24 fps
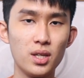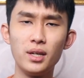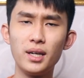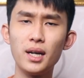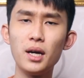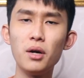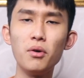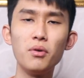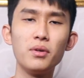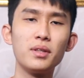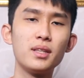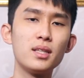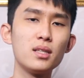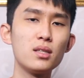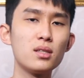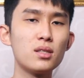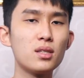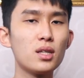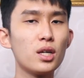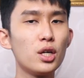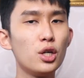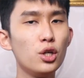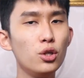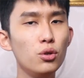Now, this is
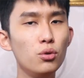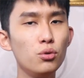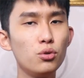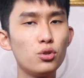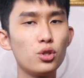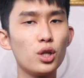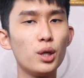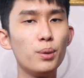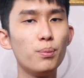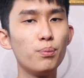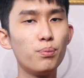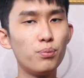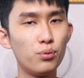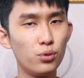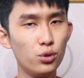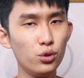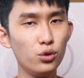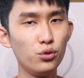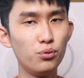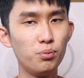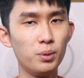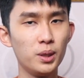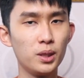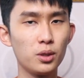a huge
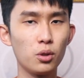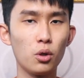improvement